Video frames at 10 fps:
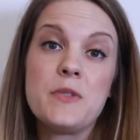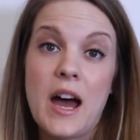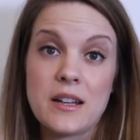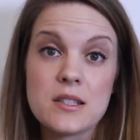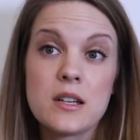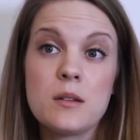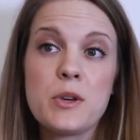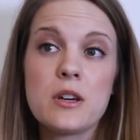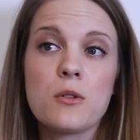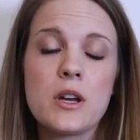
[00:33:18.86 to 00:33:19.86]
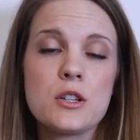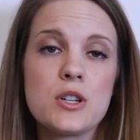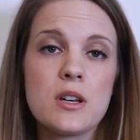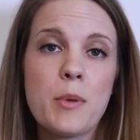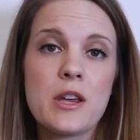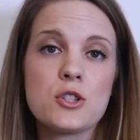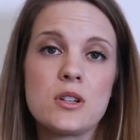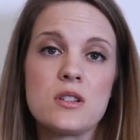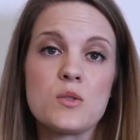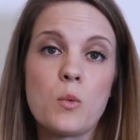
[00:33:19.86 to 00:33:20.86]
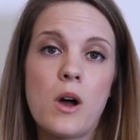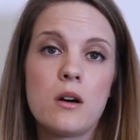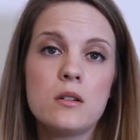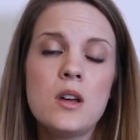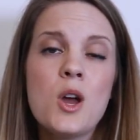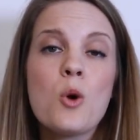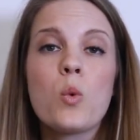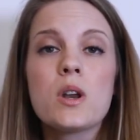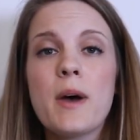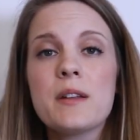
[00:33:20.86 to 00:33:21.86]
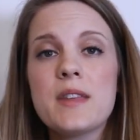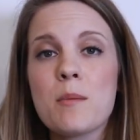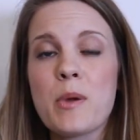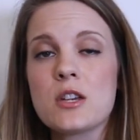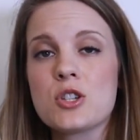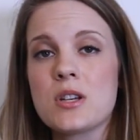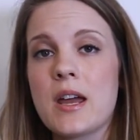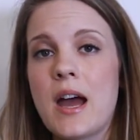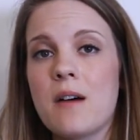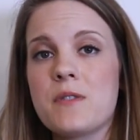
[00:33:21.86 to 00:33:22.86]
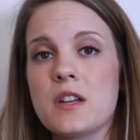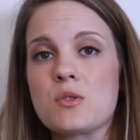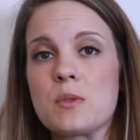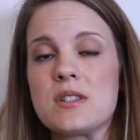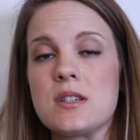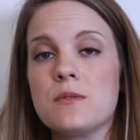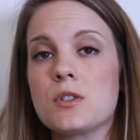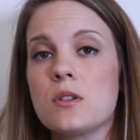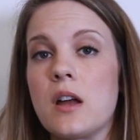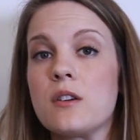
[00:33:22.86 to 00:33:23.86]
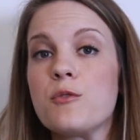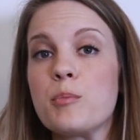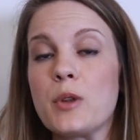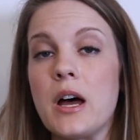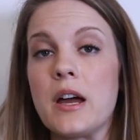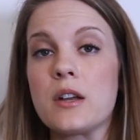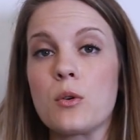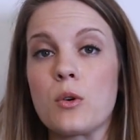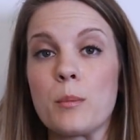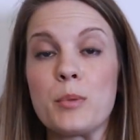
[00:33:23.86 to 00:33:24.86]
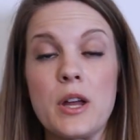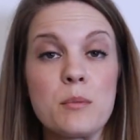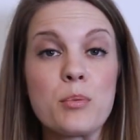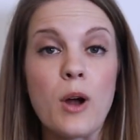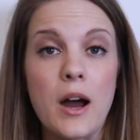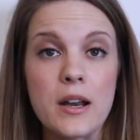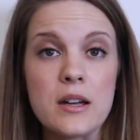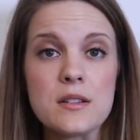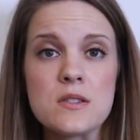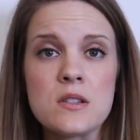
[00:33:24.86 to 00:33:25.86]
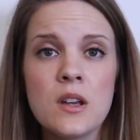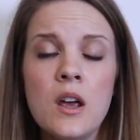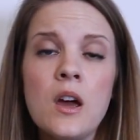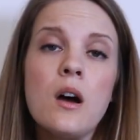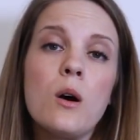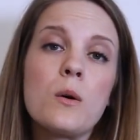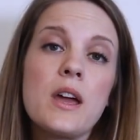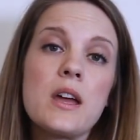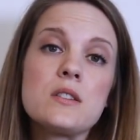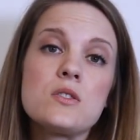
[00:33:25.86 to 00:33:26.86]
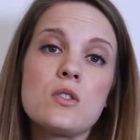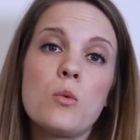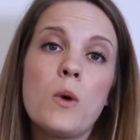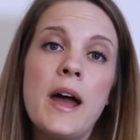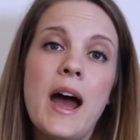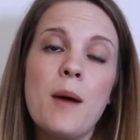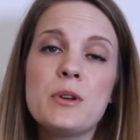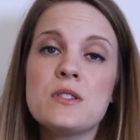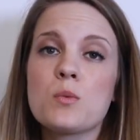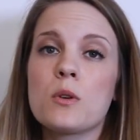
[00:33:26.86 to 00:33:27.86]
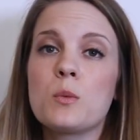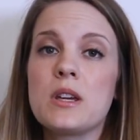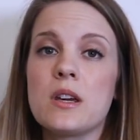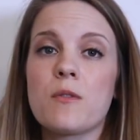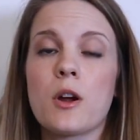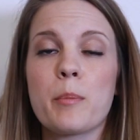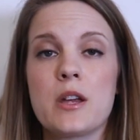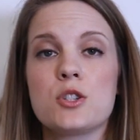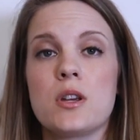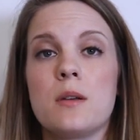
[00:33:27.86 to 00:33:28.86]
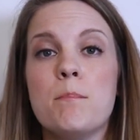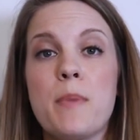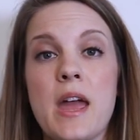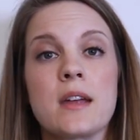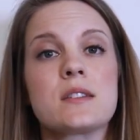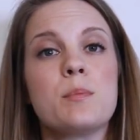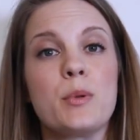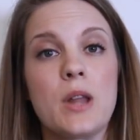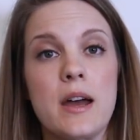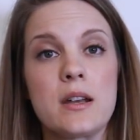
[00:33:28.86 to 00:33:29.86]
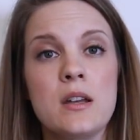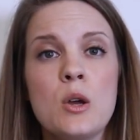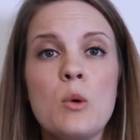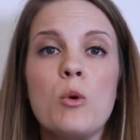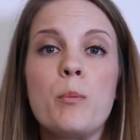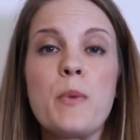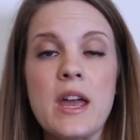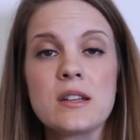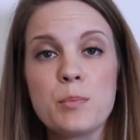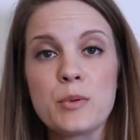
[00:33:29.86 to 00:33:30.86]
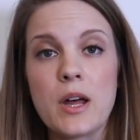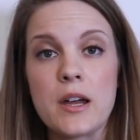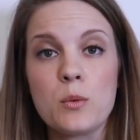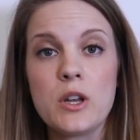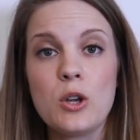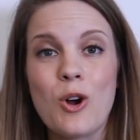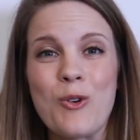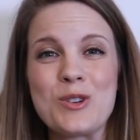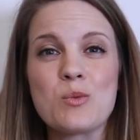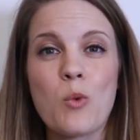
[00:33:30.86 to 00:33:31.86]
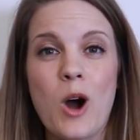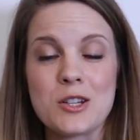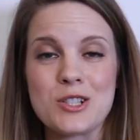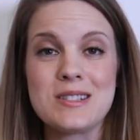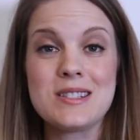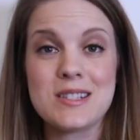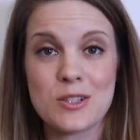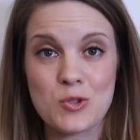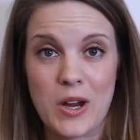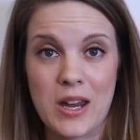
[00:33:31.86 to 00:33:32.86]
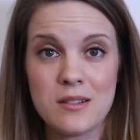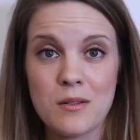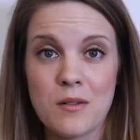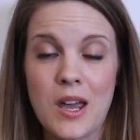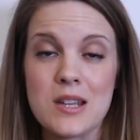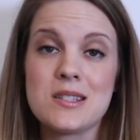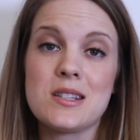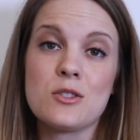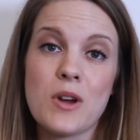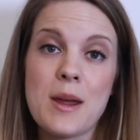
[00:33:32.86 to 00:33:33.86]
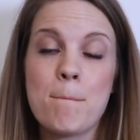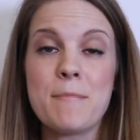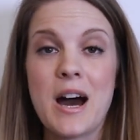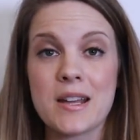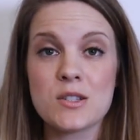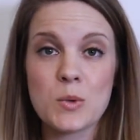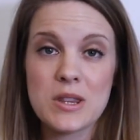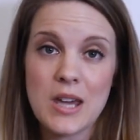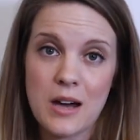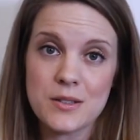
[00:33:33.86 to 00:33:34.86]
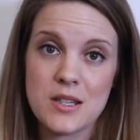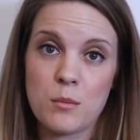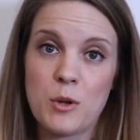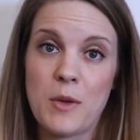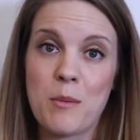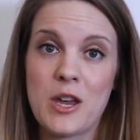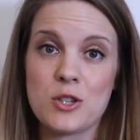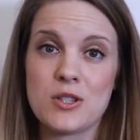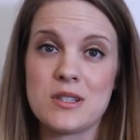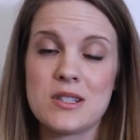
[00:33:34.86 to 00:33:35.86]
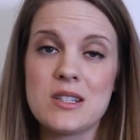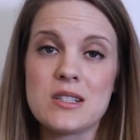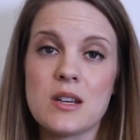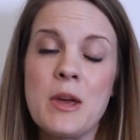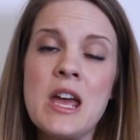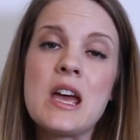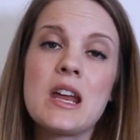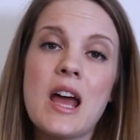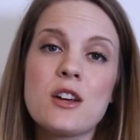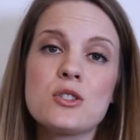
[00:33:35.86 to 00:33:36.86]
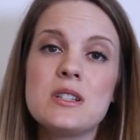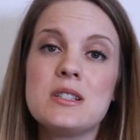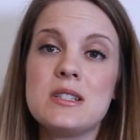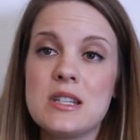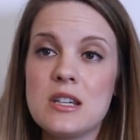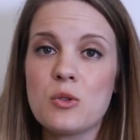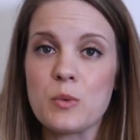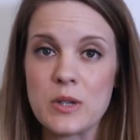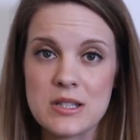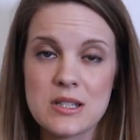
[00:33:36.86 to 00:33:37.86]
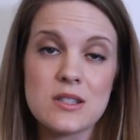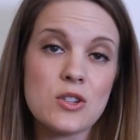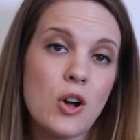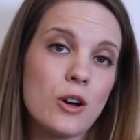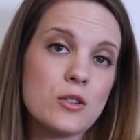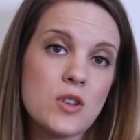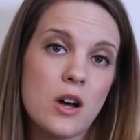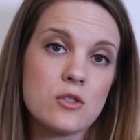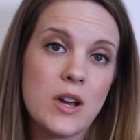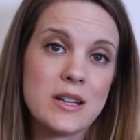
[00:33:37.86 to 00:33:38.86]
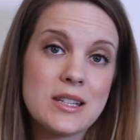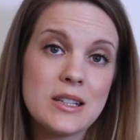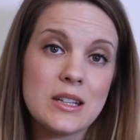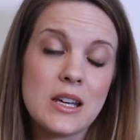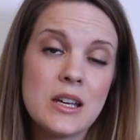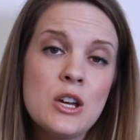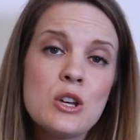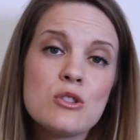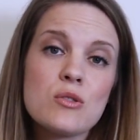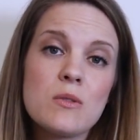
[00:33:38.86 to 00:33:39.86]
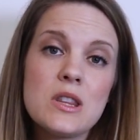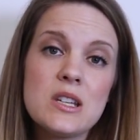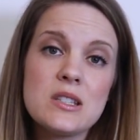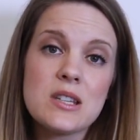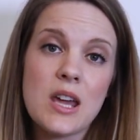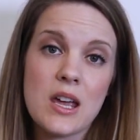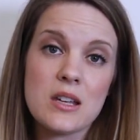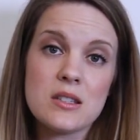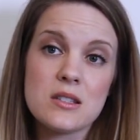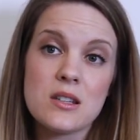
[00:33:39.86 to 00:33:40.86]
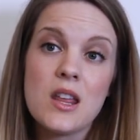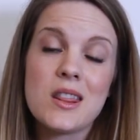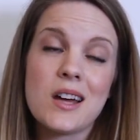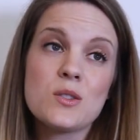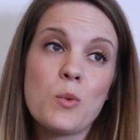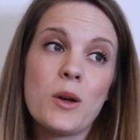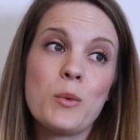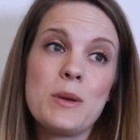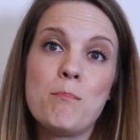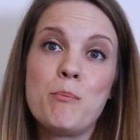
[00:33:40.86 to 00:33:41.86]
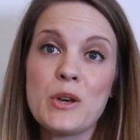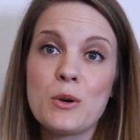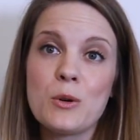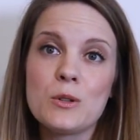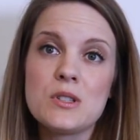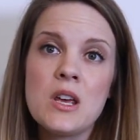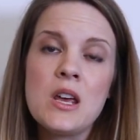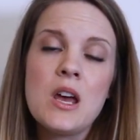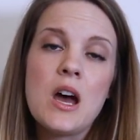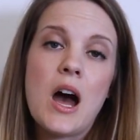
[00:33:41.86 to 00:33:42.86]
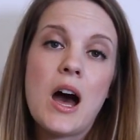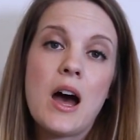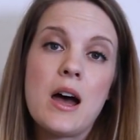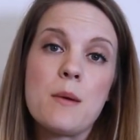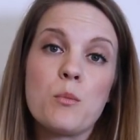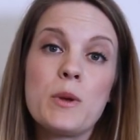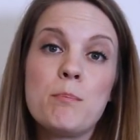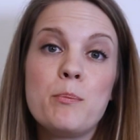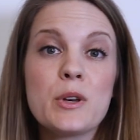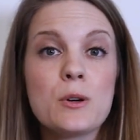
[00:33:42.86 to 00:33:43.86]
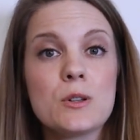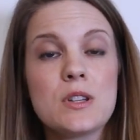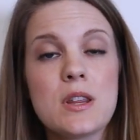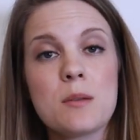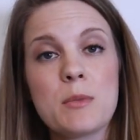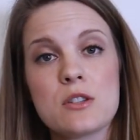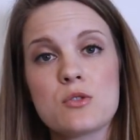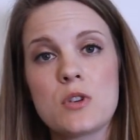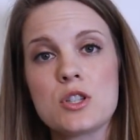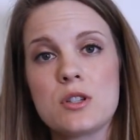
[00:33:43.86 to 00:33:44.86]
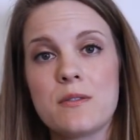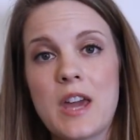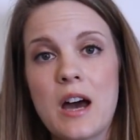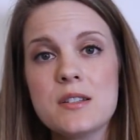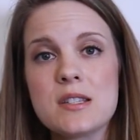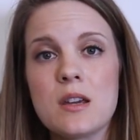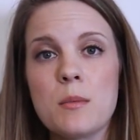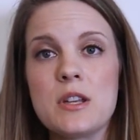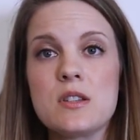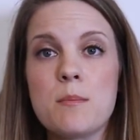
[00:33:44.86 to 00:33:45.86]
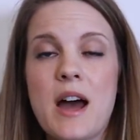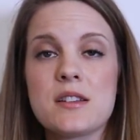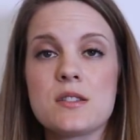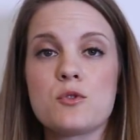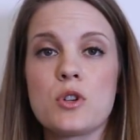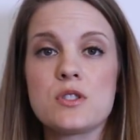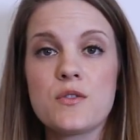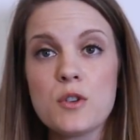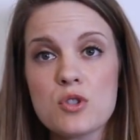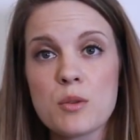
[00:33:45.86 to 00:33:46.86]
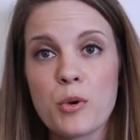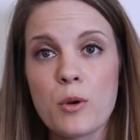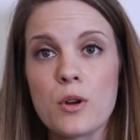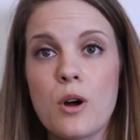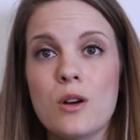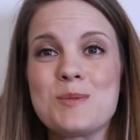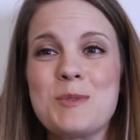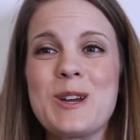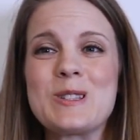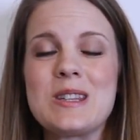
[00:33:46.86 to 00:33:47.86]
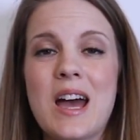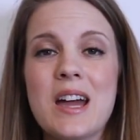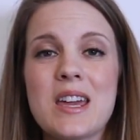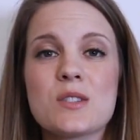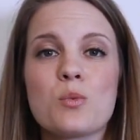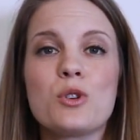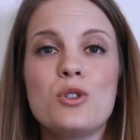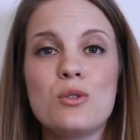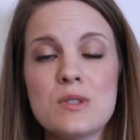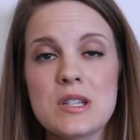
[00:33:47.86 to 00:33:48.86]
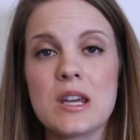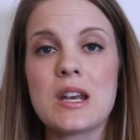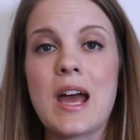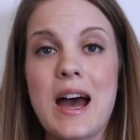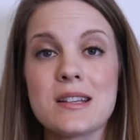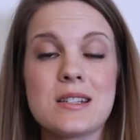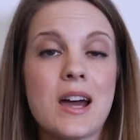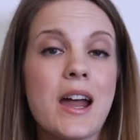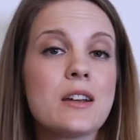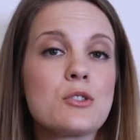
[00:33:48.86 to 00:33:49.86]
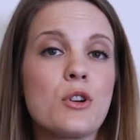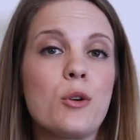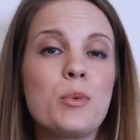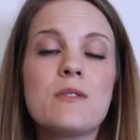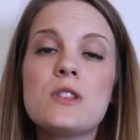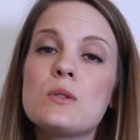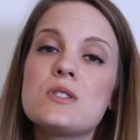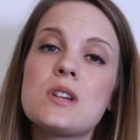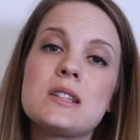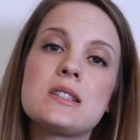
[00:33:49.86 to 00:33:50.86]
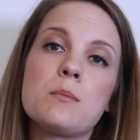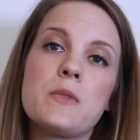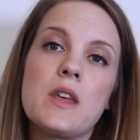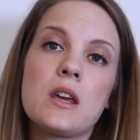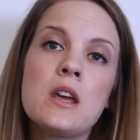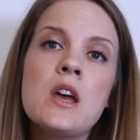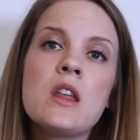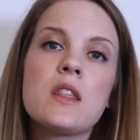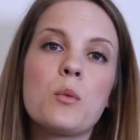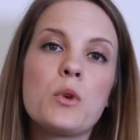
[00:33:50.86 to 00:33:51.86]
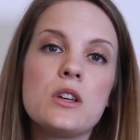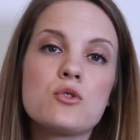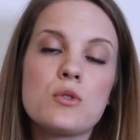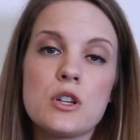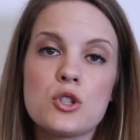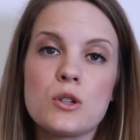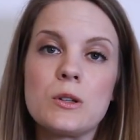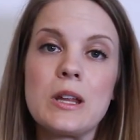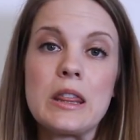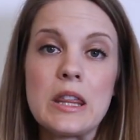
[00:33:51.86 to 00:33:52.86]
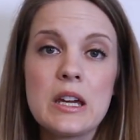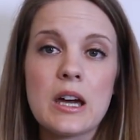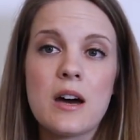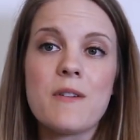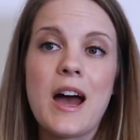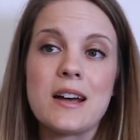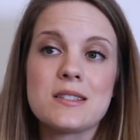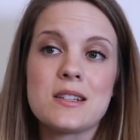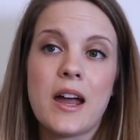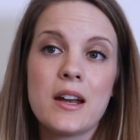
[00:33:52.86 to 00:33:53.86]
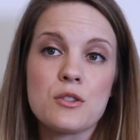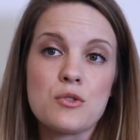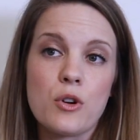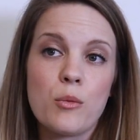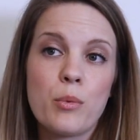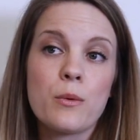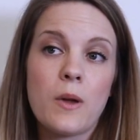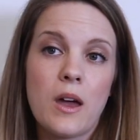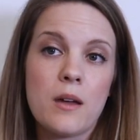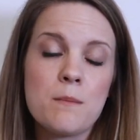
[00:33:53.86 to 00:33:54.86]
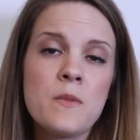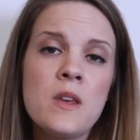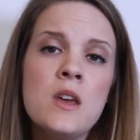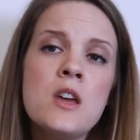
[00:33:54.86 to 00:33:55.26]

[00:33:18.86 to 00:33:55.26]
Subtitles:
that's going to be a great Cheetah patient as well. What about that patient I have that's received a lot of blood or blood products? Okay, so what happens when we give our patient banked blood? Well, banked blood, we know, is washed in citrate. Okay, citrate binds with calcium in my patient's system and actually decreases the heart's contractility. So in this case, that's why we build the administration of calcium into massive transfusion protocols, because in that case we're using it as an inotrope, even though it's not something that we traditionally think of as an inotrope. Okay?